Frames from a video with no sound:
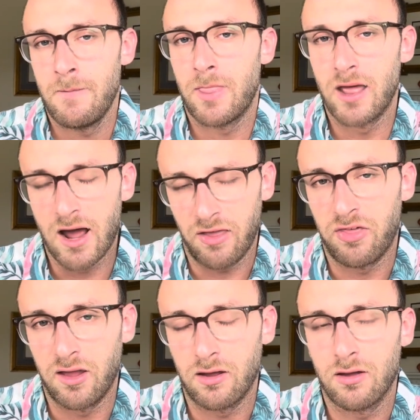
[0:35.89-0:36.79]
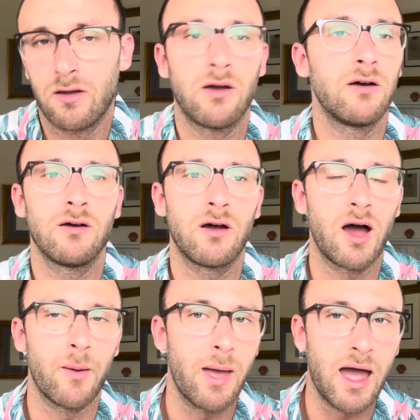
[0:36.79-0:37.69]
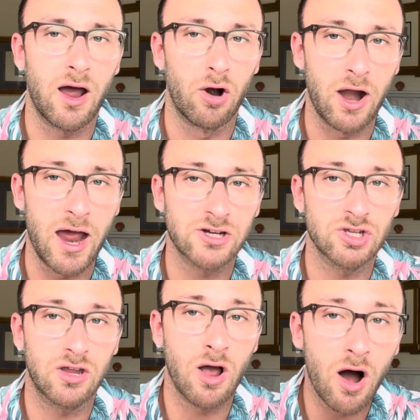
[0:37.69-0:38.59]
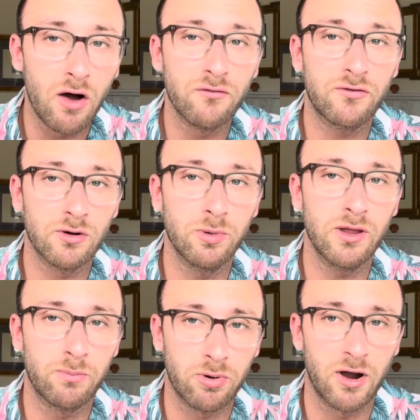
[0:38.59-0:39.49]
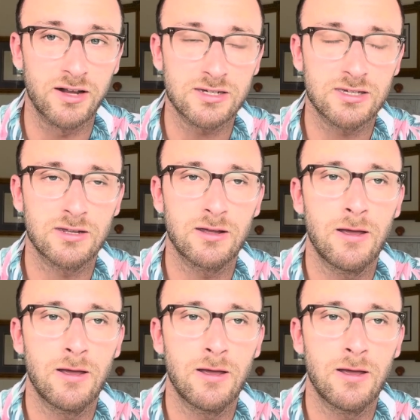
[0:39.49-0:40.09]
that I think are actually comfortably priced.